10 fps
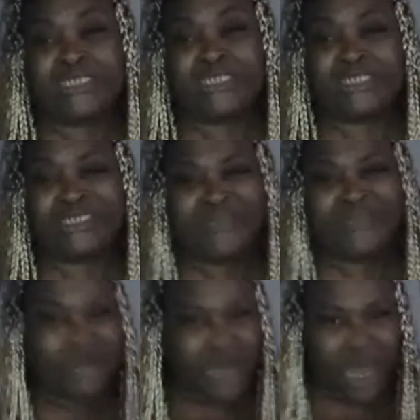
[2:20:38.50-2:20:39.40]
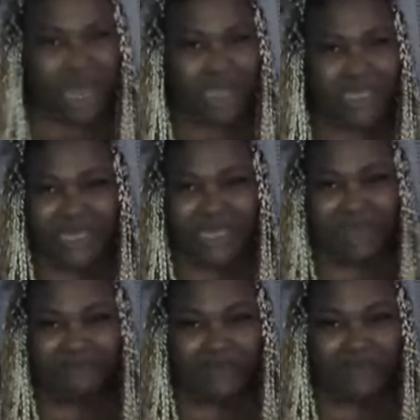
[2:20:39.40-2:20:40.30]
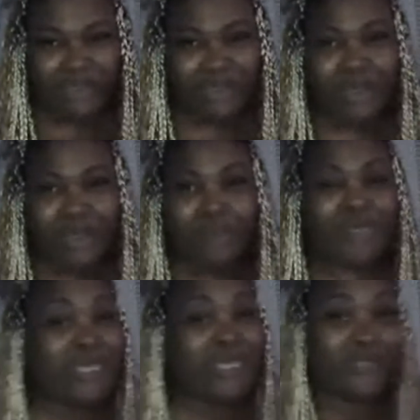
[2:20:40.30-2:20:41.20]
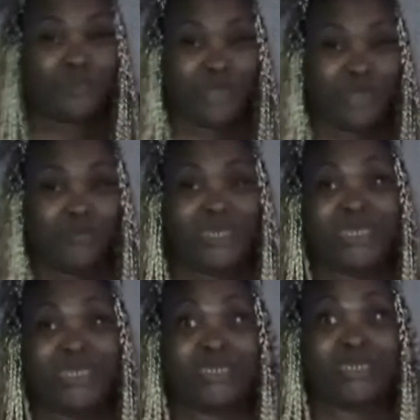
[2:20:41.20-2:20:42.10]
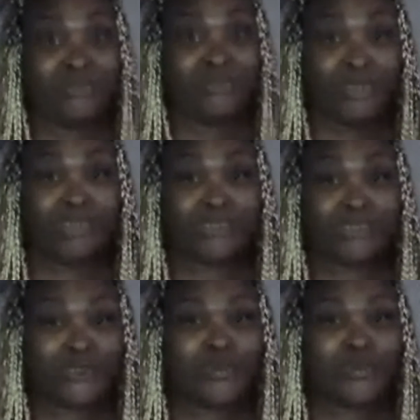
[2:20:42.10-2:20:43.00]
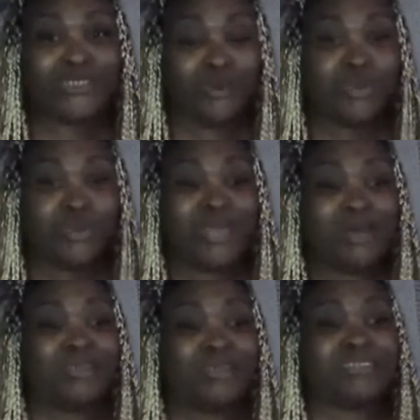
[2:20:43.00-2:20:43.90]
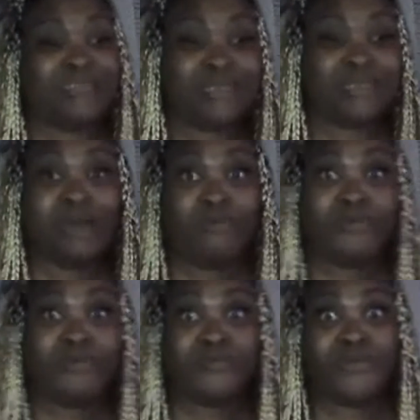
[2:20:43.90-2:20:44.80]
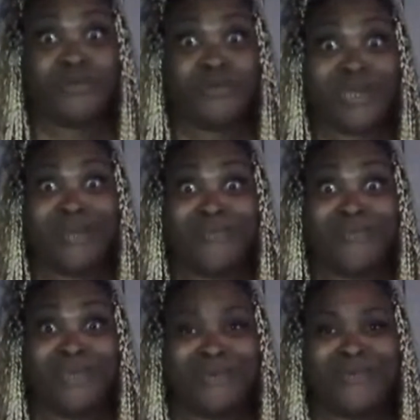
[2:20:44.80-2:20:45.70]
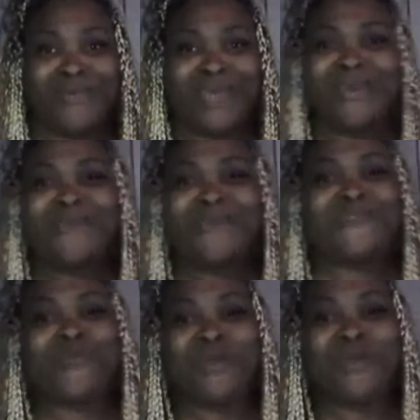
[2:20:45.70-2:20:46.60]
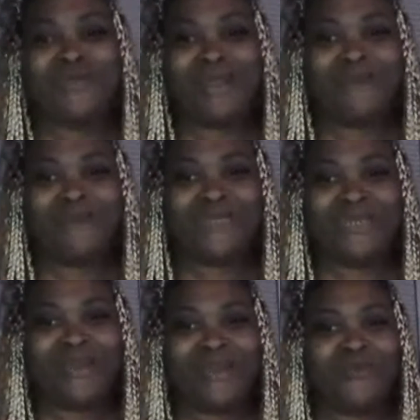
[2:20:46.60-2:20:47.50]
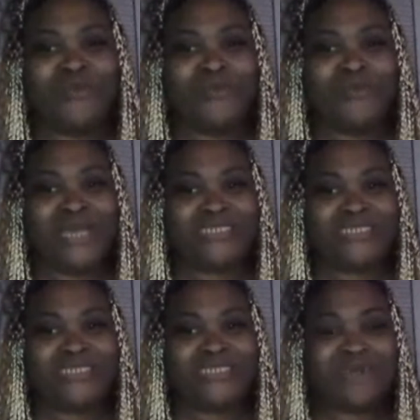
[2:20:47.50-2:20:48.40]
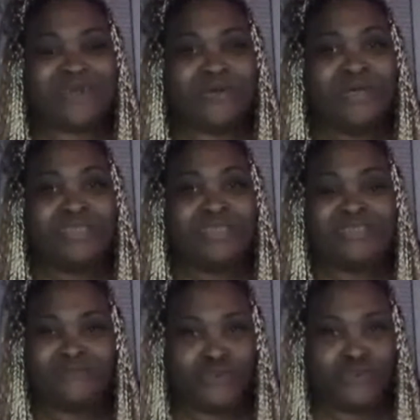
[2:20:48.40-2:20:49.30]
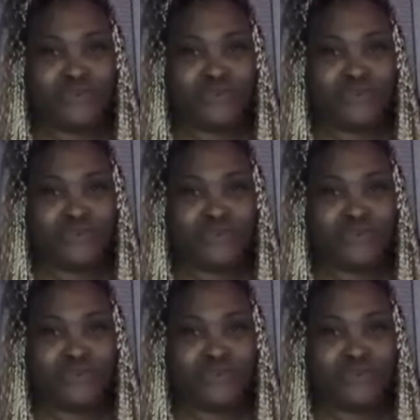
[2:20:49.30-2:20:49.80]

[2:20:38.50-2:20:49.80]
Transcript: 7 o'clock in California. But either way, we in the evening. So it's going down. Y'all supposed to be going down to bed, okay? So we're going to get off of here. I know people got stuff to do in the morning.